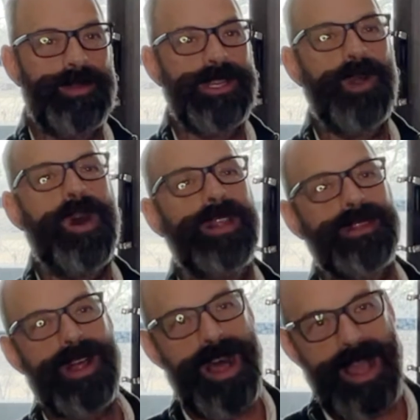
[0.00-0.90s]
and go
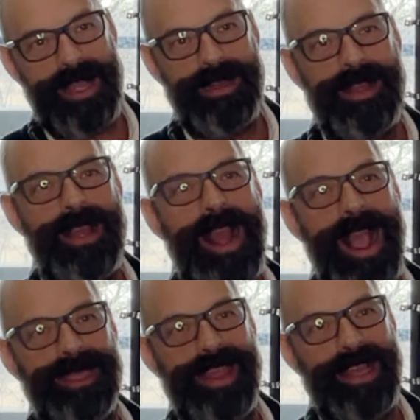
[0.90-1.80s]
online
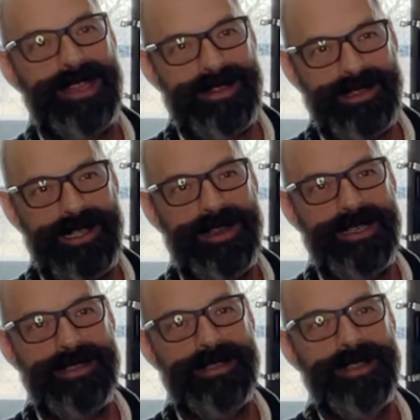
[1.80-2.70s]
and then get the lyrics.